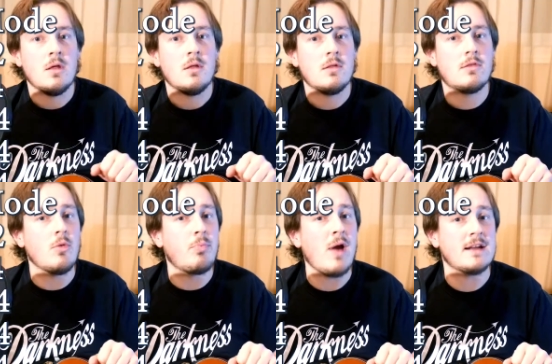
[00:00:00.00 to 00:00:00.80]
So
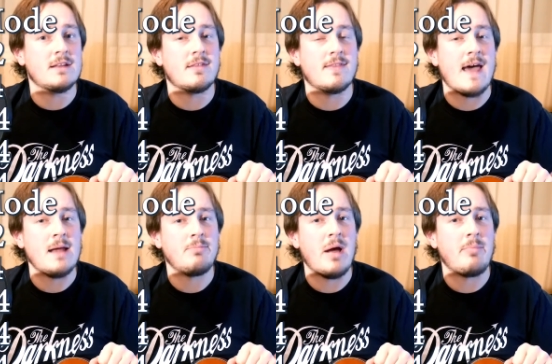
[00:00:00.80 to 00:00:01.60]
practice
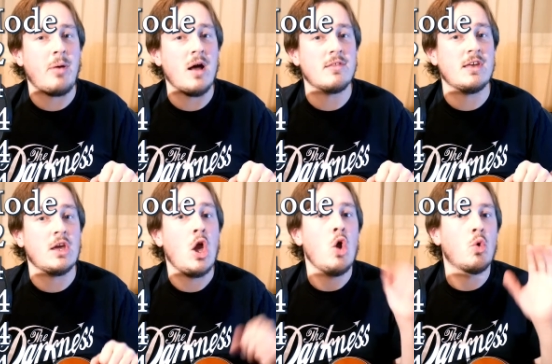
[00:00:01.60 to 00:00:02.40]
that by
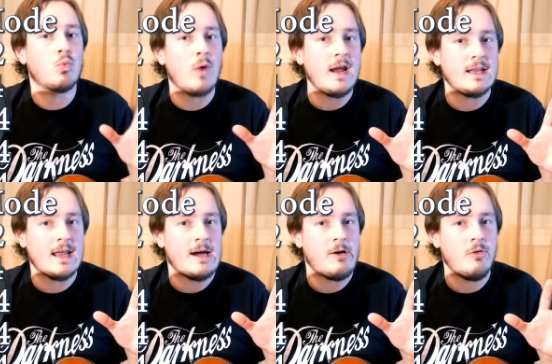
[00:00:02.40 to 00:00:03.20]
pausing right
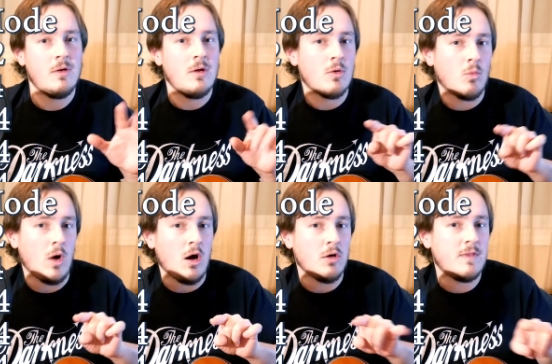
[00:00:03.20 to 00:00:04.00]
now
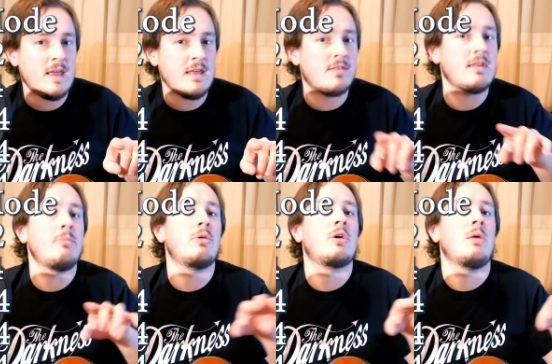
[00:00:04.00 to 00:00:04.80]
while these
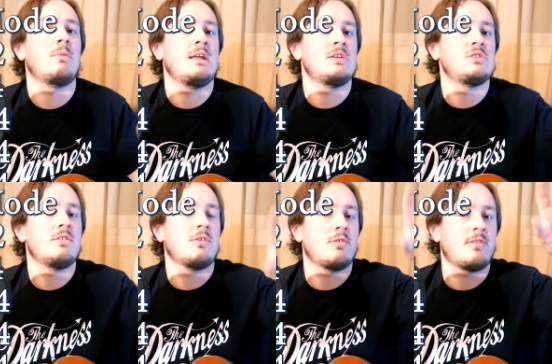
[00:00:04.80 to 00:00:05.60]
number
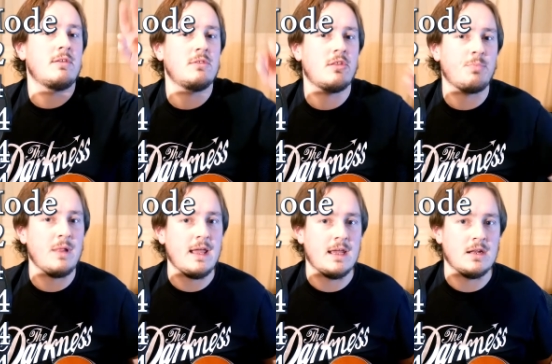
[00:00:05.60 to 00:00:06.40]
combinations are still
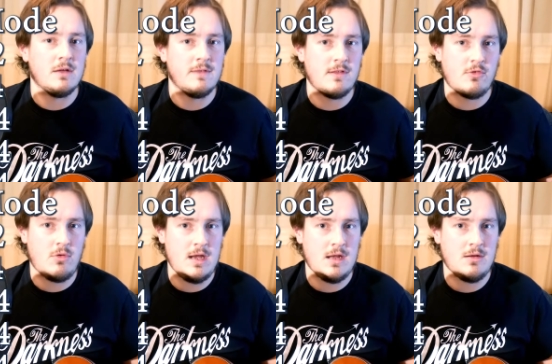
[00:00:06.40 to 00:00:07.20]
displayed on the
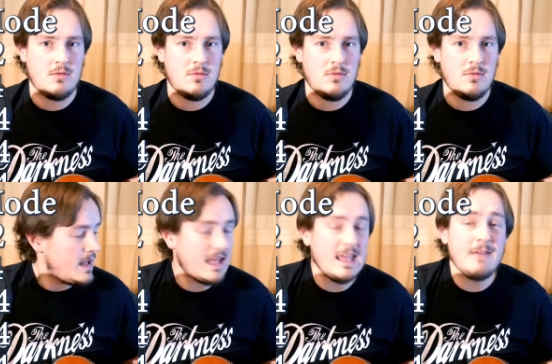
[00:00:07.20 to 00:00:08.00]
screen.
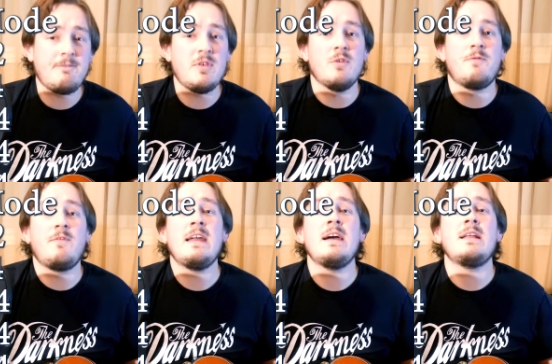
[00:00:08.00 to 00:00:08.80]
If you
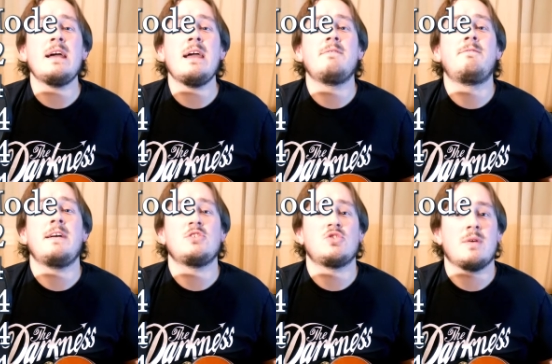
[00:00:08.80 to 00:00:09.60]
feel
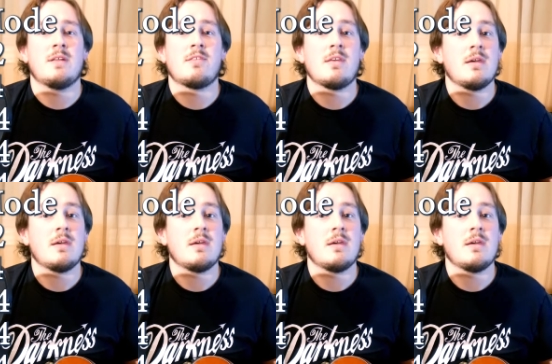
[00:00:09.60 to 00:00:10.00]
adventurous,